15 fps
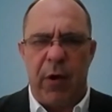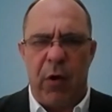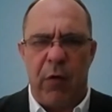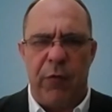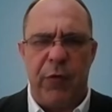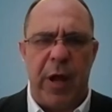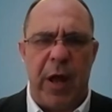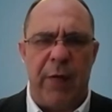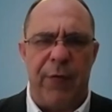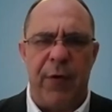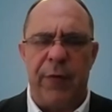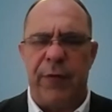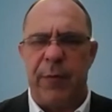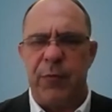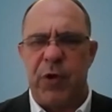Yafo,
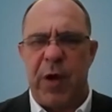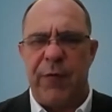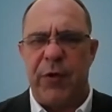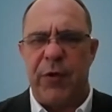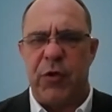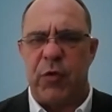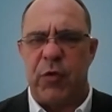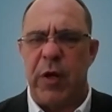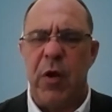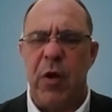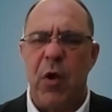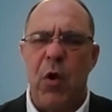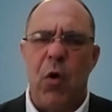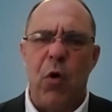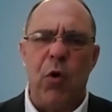from Jaffa Street,
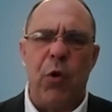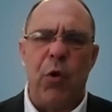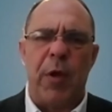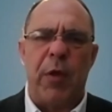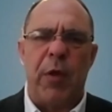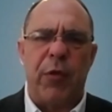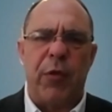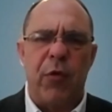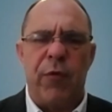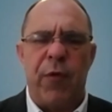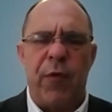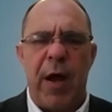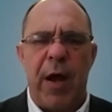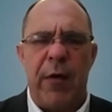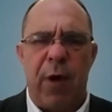all the way through
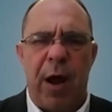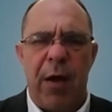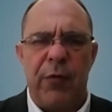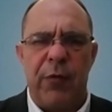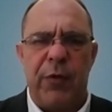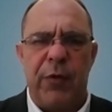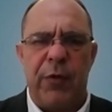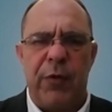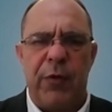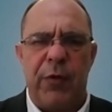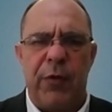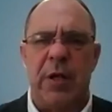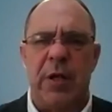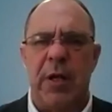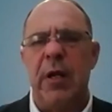around the old
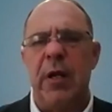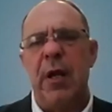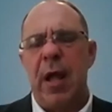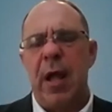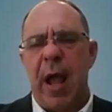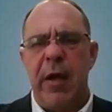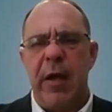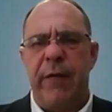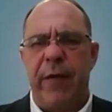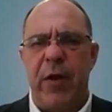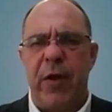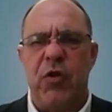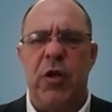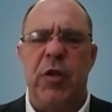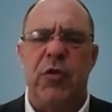city. and
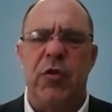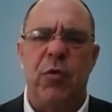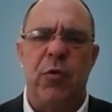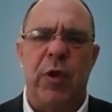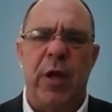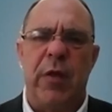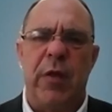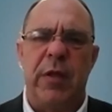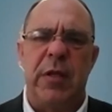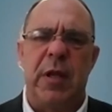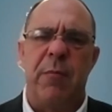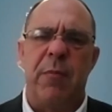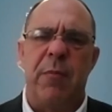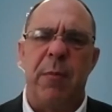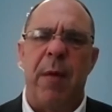eventually to the
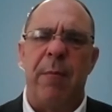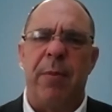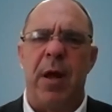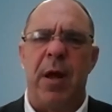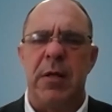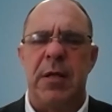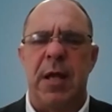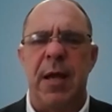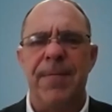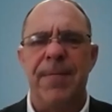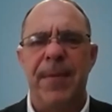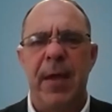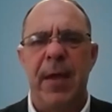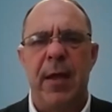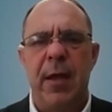Temple Mount Plaza.
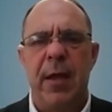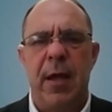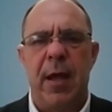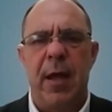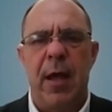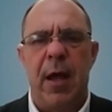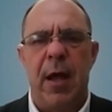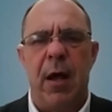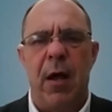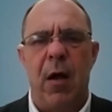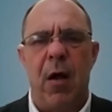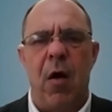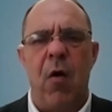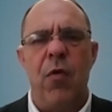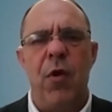
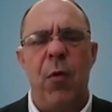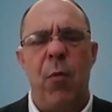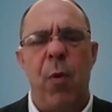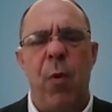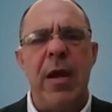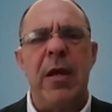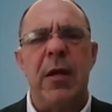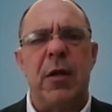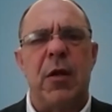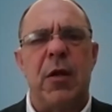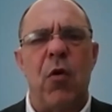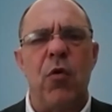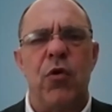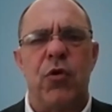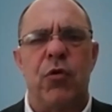On the way, it
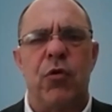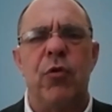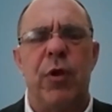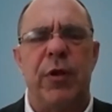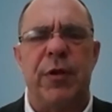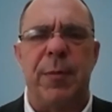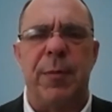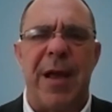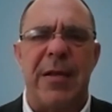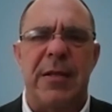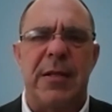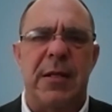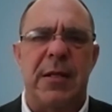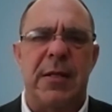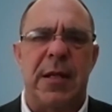goes through the
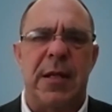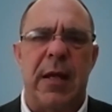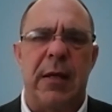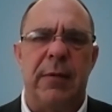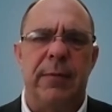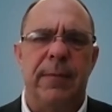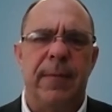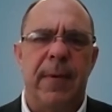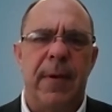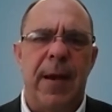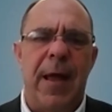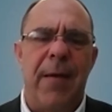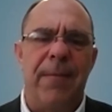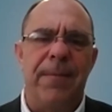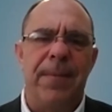Damascus Gate.
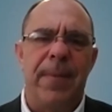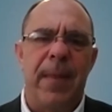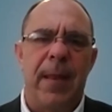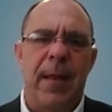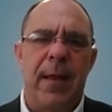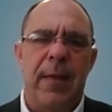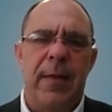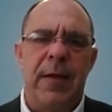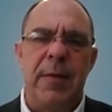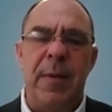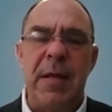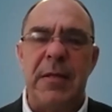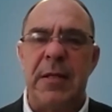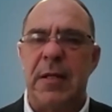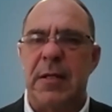Now, the
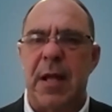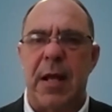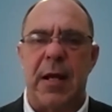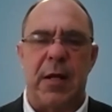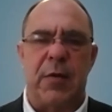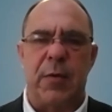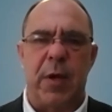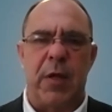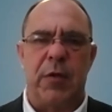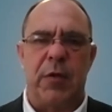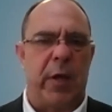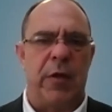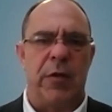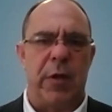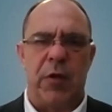Damascus Gate is
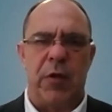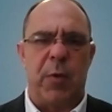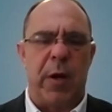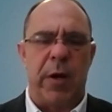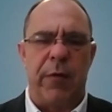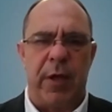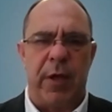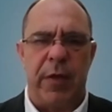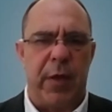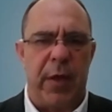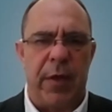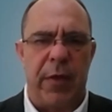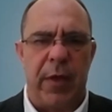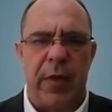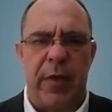one of
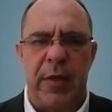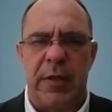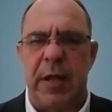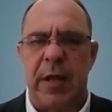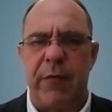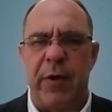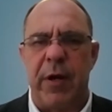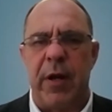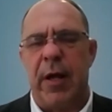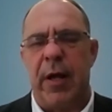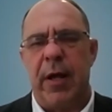the seven